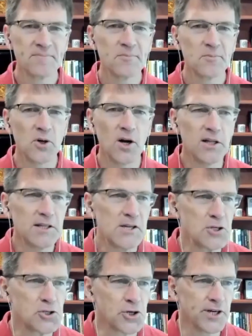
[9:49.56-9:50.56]
We're all on
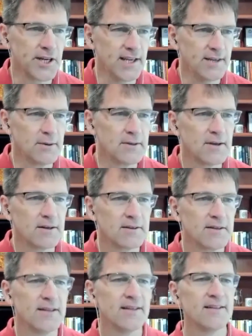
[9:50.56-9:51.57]
a journey.
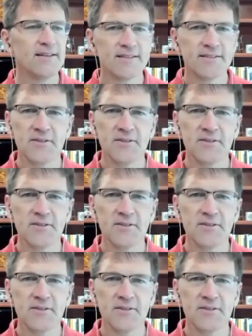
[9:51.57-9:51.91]
So